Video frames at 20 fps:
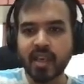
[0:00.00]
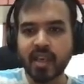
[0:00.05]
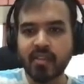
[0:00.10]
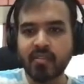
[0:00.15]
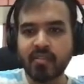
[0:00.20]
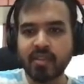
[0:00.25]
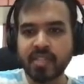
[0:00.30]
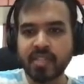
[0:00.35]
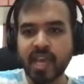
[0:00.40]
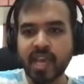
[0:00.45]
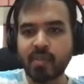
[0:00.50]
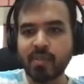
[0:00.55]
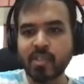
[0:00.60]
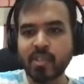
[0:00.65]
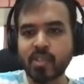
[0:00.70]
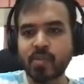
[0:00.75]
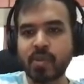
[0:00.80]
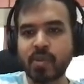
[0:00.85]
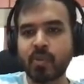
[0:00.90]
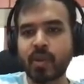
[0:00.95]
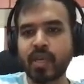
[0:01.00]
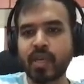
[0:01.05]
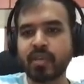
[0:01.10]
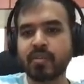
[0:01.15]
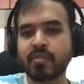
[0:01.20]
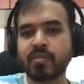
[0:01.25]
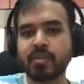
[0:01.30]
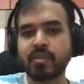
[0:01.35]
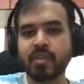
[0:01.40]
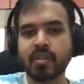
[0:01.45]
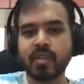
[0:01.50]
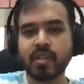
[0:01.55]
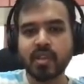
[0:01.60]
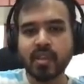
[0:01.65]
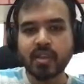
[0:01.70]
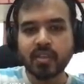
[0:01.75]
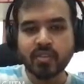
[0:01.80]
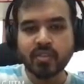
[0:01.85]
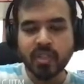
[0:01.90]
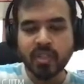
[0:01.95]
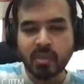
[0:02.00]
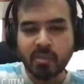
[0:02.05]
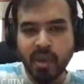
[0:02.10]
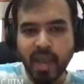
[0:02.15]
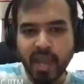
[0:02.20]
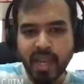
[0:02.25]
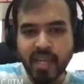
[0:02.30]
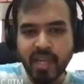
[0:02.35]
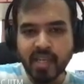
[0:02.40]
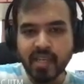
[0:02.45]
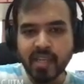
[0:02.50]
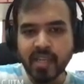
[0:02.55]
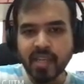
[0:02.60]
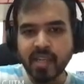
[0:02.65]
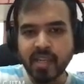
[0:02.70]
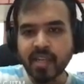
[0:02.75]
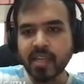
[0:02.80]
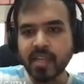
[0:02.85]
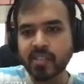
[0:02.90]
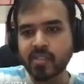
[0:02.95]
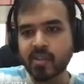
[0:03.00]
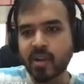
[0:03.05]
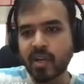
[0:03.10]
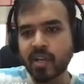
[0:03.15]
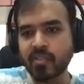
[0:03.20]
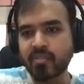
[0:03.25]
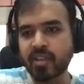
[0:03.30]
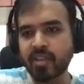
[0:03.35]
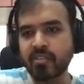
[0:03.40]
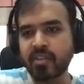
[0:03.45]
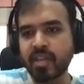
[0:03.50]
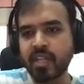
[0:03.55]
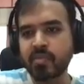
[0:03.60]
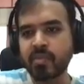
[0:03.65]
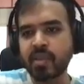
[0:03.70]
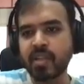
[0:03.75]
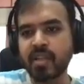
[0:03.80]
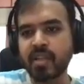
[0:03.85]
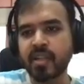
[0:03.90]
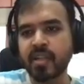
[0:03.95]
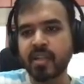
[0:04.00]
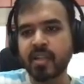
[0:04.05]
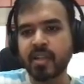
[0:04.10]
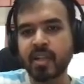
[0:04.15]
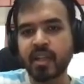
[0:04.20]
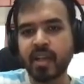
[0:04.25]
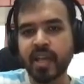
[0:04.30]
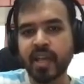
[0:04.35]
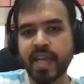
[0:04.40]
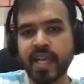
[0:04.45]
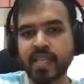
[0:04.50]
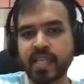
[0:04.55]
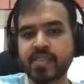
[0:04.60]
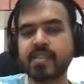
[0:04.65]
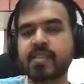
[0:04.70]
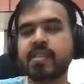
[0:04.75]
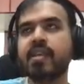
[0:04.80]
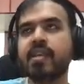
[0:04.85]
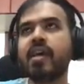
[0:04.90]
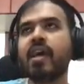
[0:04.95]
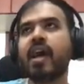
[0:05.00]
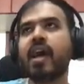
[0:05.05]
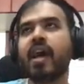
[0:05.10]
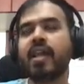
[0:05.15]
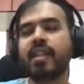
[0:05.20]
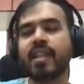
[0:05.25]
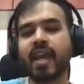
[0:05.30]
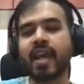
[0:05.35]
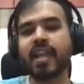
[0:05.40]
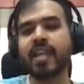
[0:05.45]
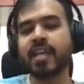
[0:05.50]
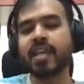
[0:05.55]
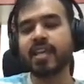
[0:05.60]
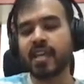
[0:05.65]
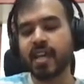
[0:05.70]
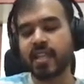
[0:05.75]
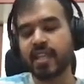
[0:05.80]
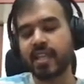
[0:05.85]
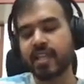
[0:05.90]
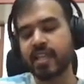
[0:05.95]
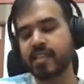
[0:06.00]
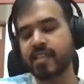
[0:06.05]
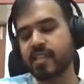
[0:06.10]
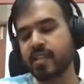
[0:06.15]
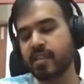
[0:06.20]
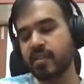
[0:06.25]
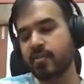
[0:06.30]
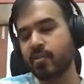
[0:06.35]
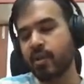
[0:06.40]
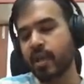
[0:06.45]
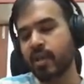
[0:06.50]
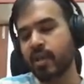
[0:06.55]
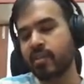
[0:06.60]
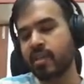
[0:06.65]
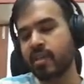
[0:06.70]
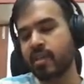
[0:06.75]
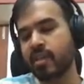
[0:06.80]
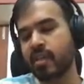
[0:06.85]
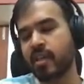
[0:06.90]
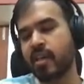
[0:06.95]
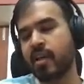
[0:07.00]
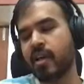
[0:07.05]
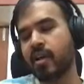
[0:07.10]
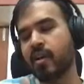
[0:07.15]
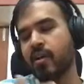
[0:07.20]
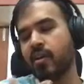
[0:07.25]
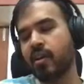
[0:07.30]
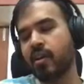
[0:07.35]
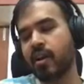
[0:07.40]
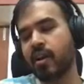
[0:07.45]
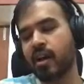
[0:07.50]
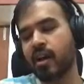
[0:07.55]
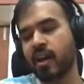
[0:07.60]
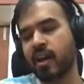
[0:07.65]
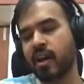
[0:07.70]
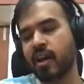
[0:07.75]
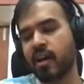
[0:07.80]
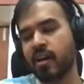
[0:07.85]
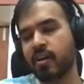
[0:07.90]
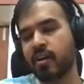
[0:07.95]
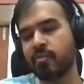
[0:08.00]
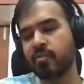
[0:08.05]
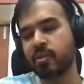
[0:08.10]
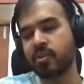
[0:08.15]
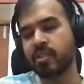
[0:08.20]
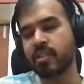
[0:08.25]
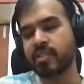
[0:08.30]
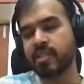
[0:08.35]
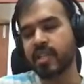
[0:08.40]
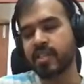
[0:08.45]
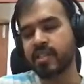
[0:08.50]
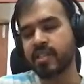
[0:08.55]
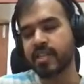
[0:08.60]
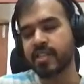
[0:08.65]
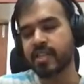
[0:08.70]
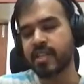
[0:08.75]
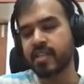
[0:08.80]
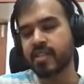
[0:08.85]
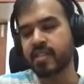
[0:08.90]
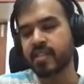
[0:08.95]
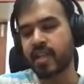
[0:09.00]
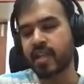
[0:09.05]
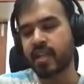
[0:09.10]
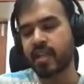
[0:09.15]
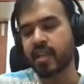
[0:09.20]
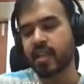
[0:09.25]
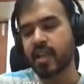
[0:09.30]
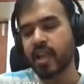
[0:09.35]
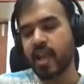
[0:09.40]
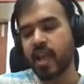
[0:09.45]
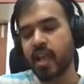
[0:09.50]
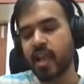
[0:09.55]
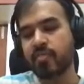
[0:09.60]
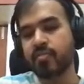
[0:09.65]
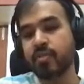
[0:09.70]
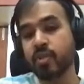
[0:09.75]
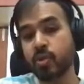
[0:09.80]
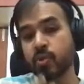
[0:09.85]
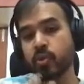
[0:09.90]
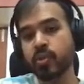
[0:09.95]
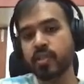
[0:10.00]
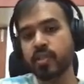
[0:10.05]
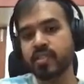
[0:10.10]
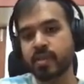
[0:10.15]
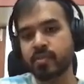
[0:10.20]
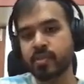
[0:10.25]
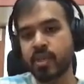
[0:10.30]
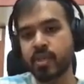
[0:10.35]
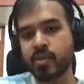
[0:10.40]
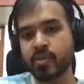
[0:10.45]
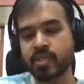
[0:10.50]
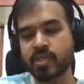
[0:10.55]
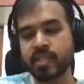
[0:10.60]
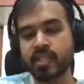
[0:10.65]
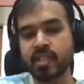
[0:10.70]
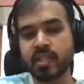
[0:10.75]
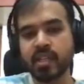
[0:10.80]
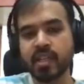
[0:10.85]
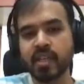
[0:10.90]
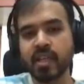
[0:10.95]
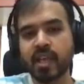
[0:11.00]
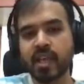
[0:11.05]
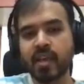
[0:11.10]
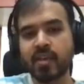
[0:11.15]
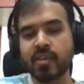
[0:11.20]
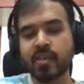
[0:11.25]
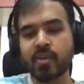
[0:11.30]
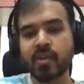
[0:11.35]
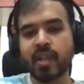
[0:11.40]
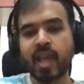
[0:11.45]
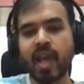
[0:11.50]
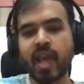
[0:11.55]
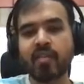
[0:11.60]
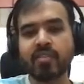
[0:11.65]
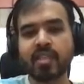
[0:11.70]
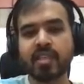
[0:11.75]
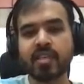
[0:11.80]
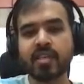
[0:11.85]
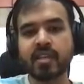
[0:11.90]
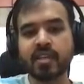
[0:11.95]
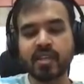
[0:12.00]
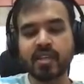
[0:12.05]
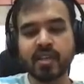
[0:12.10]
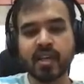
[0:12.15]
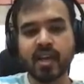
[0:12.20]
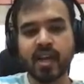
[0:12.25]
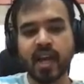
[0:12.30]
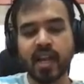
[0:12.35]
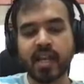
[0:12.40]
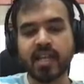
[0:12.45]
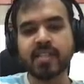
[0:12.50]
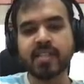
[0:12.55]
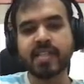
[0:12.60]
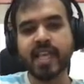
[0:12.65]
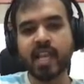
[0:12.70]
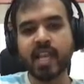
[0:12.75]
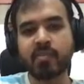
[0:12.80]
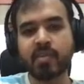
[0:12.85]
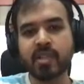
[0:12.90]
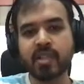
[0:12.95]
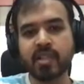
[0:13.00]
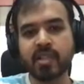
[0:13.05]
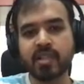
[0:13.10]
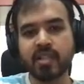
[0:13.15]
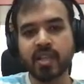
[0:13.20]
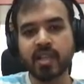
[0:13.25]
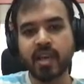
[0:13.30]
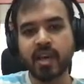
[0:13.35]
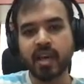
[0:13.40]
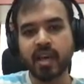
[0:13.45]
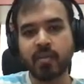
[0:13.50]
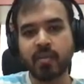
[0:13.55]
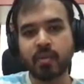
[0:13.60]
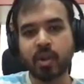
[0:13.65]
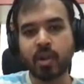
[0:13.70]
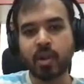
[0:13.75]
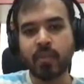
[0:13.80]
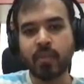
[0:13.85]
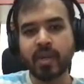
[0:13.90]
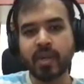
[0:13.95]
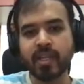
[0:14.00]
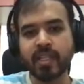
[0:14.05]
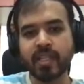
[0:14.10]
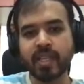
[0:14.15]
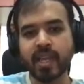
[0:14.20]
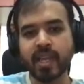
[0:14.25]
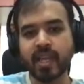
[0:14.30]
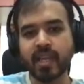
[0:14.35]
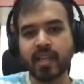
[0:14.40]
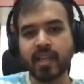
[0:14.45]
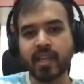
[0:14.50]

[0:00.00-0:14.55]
which happens to be Y. So the binder is not a free variable in S. And the idea and the reason why we put this restriction is that if you do the substitution, you will have the undesirable property that